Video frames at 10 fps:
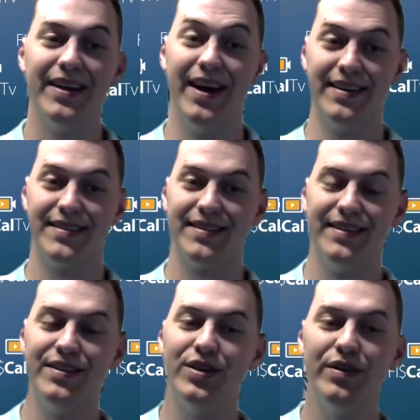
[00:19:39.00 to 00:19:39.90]
Yes,
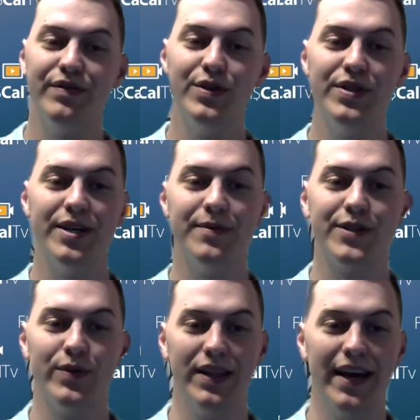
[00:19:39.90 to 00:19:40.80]
these are a few tips
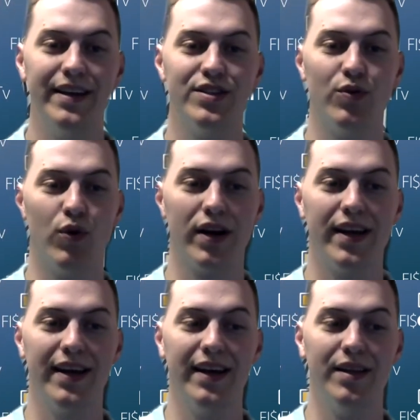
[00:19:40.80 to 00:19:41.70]
related to
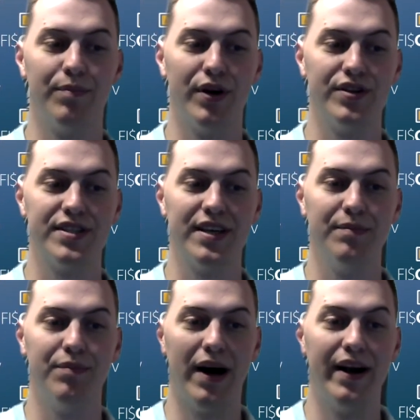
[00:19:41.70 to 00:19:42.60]
working in the
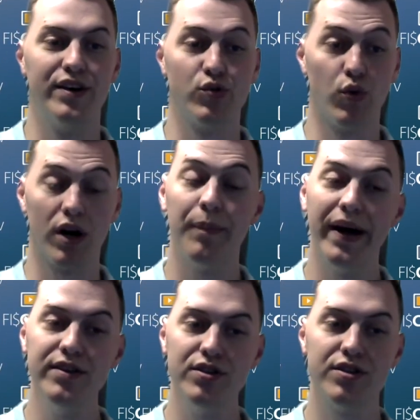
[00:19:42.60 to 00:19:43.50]
purchasing buyer's
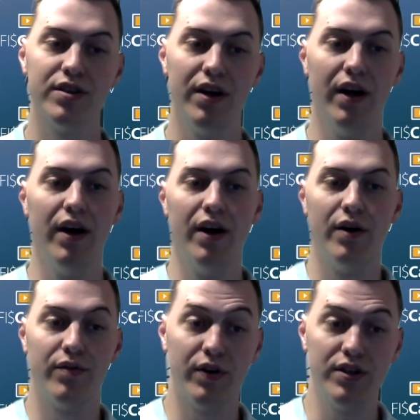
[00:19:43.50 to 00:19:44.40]
workbench.
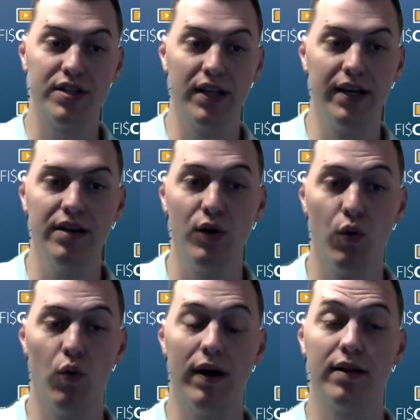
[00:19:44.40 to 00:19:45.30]
Firstly,
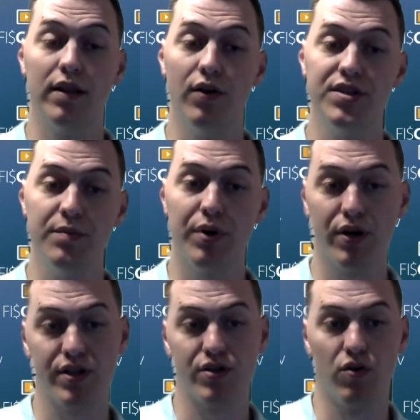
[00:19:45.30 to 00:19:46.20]
while closing
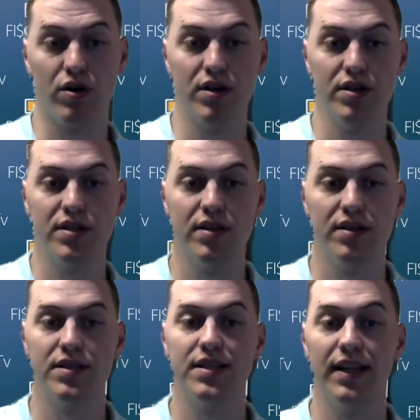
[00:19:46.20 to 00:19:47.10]
purchase orders,
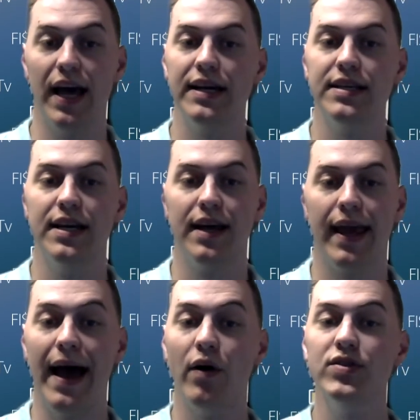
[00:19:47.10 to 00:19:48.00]
select an
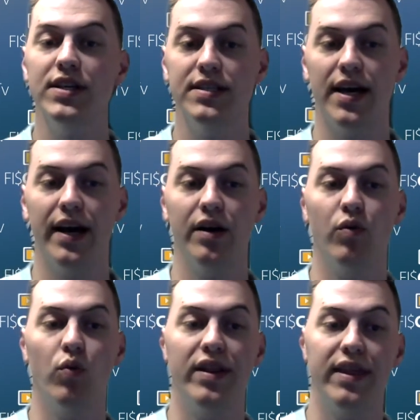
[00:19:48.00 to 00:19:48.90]
accounting
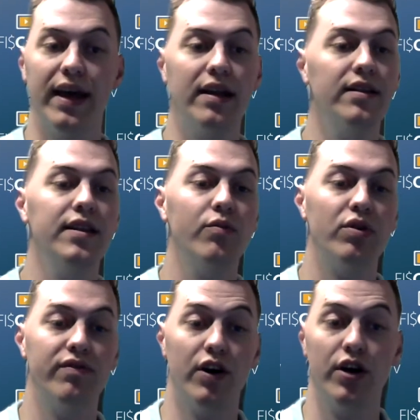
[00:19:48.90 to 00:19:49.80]
date within the
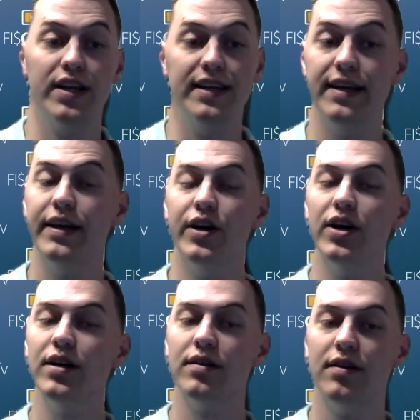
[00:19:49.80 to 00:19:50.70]
reverted
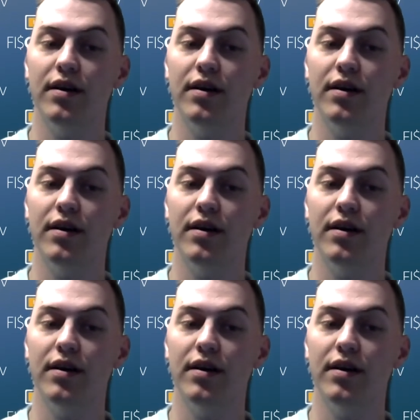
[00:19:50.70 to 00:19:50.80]
year.